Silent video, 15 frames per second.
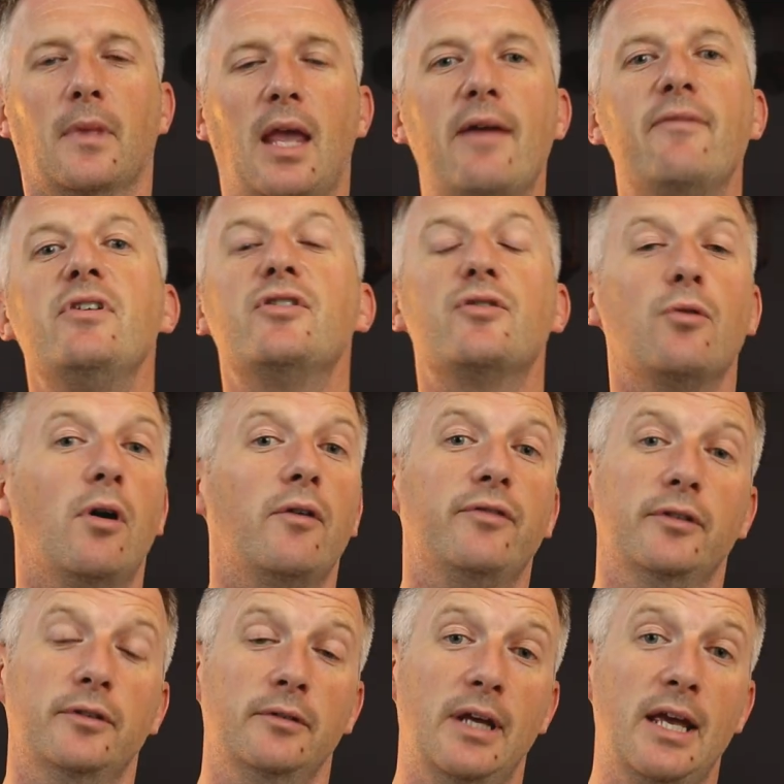Every so
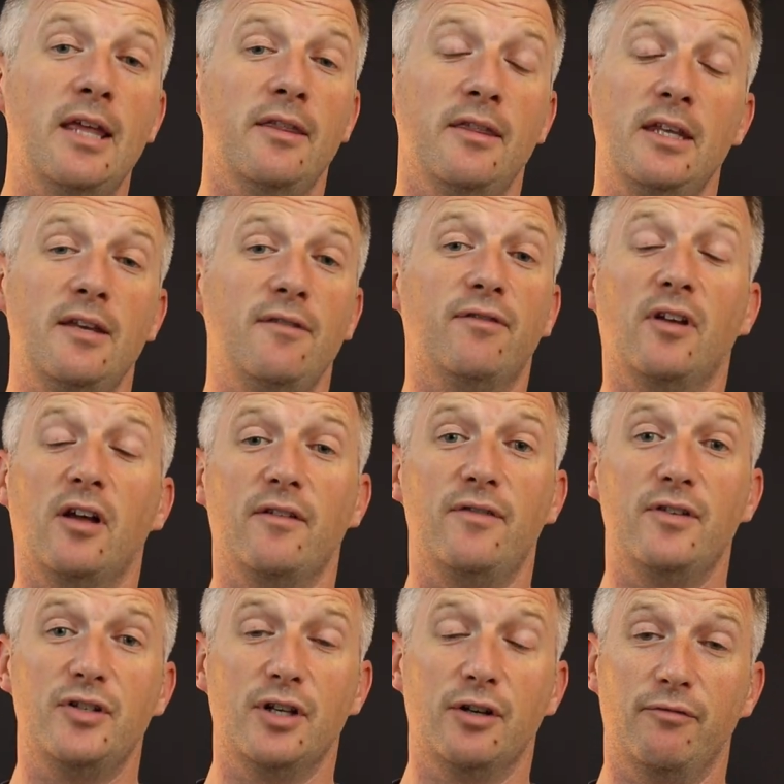often in the fly
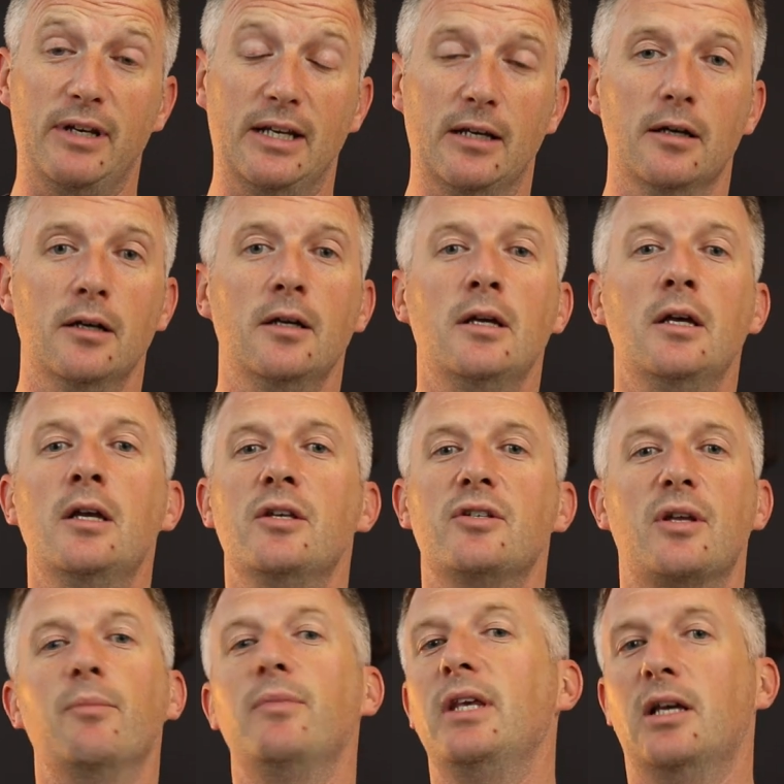fishing arena,
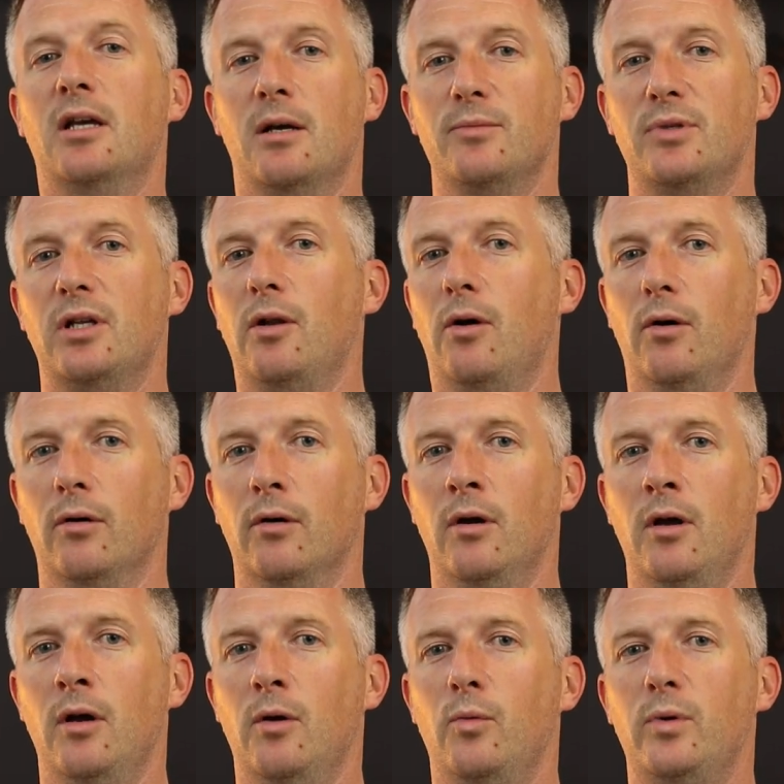something comes along
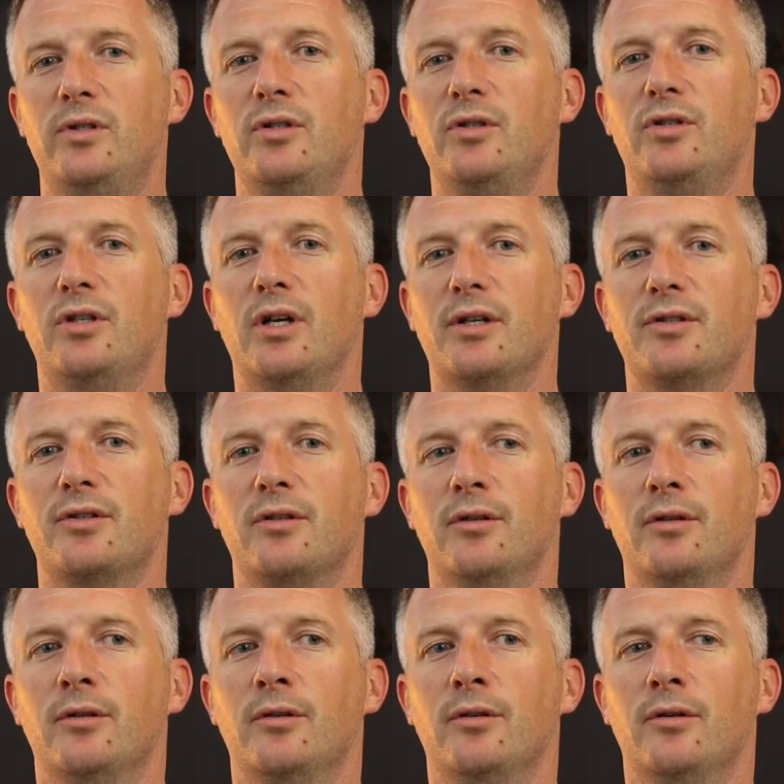which is just
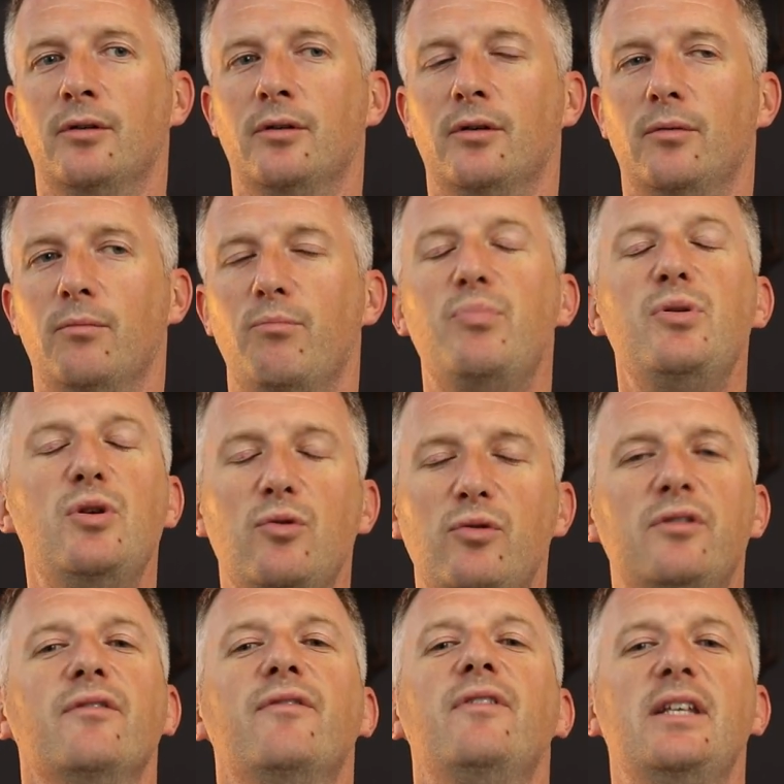
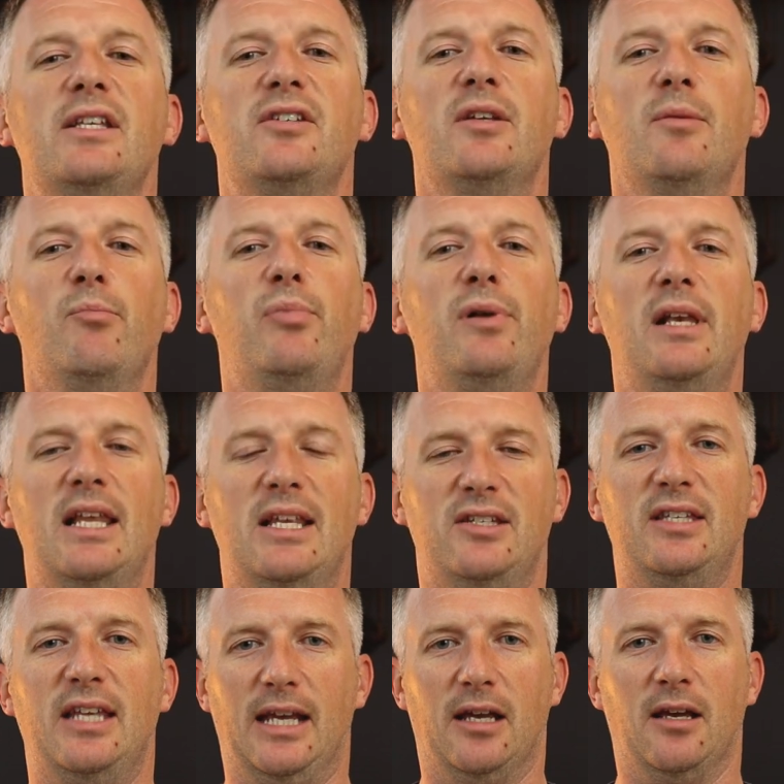beautifully
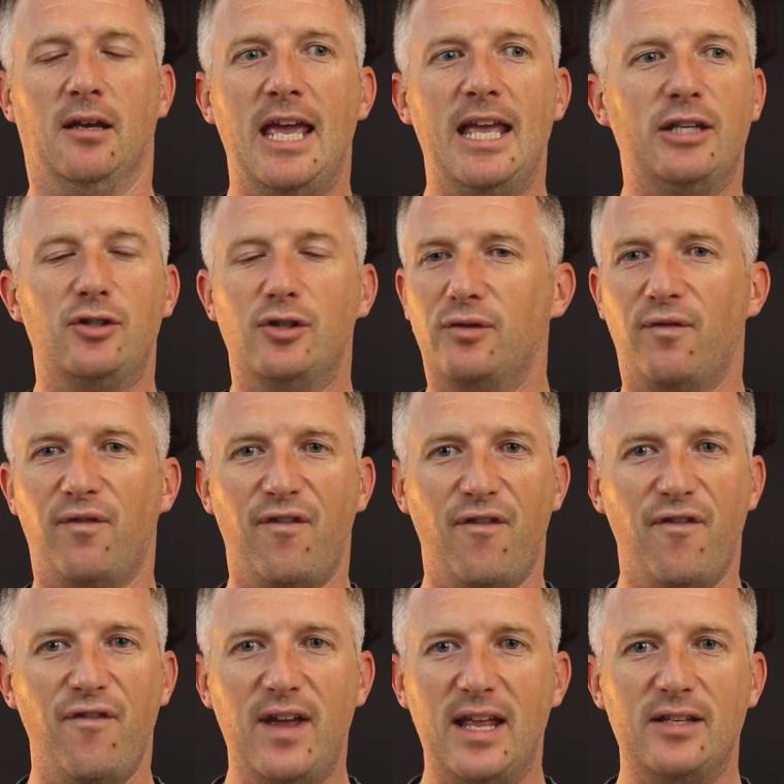simplistic. It just
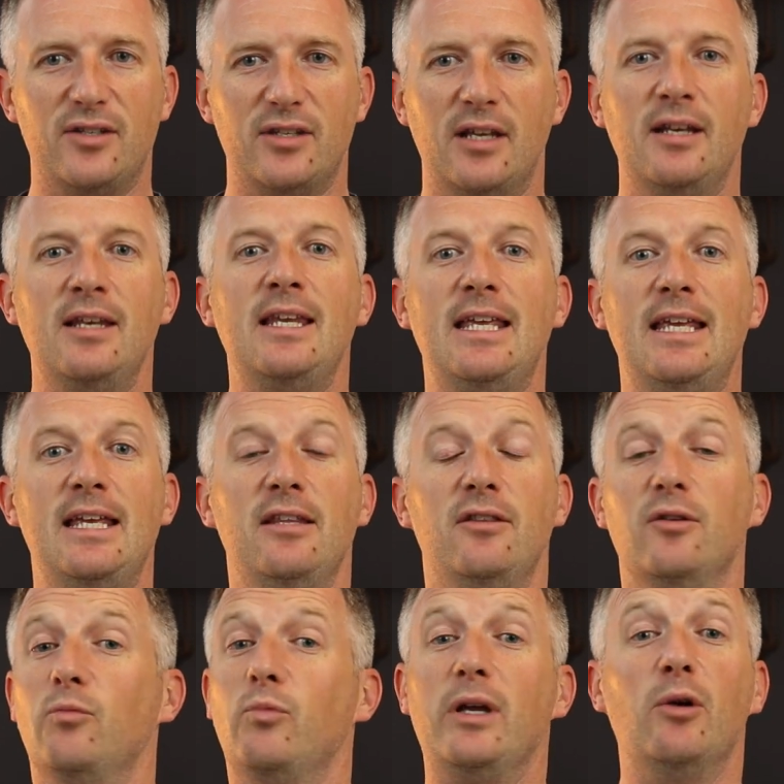fits a need
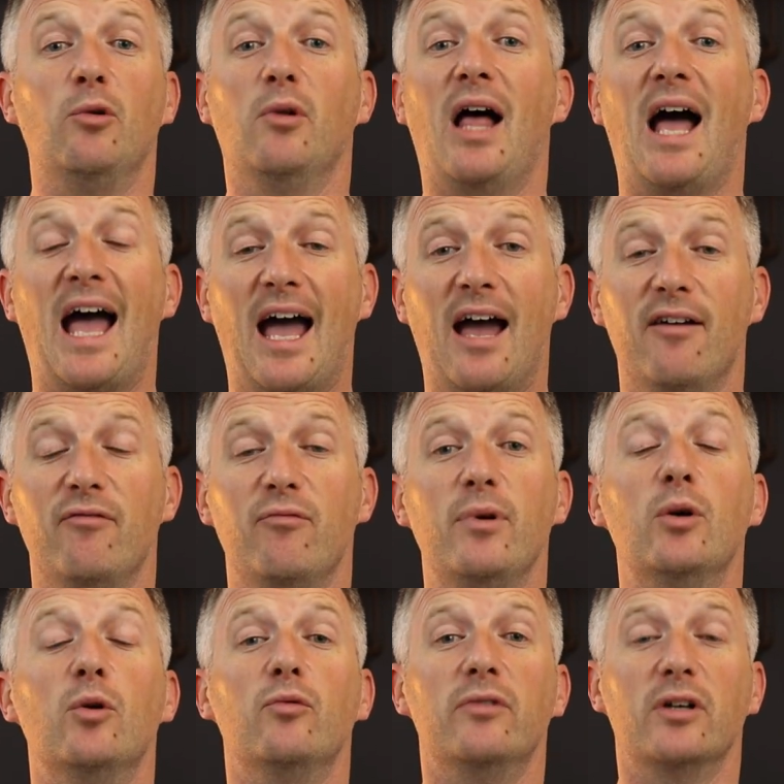that we all have,
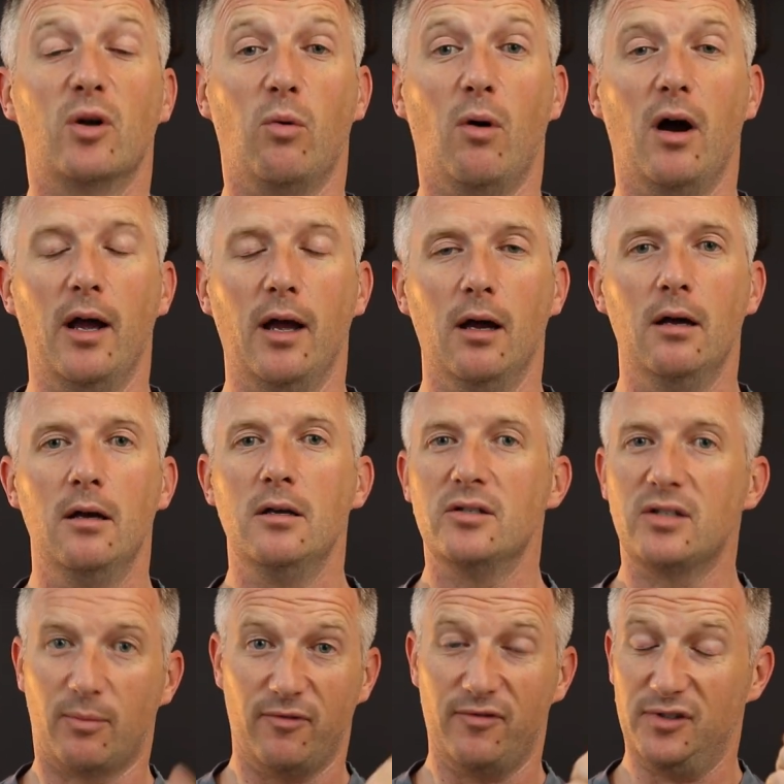we all require.
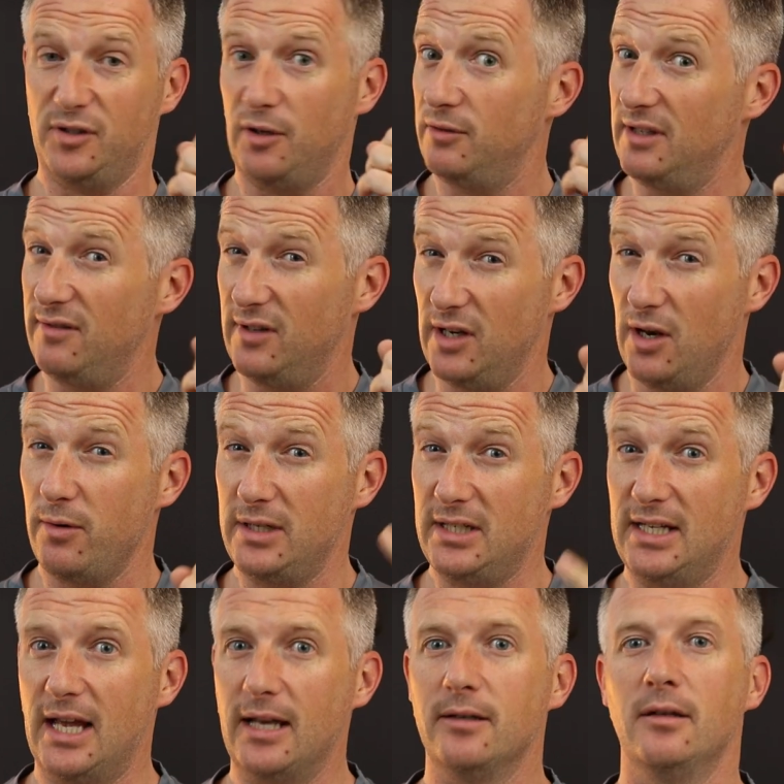Some of us don't even know
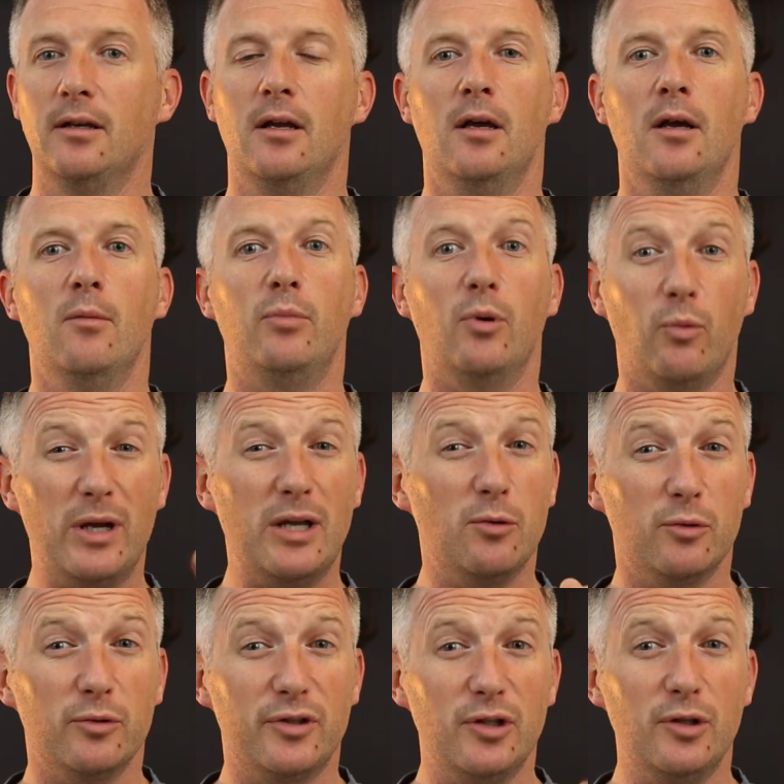it yet, but we
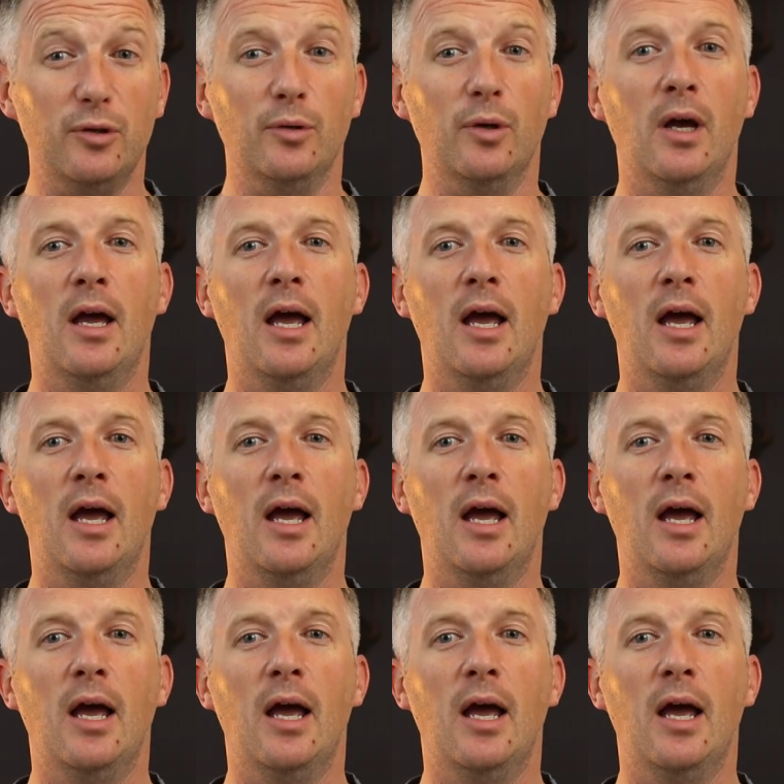all do.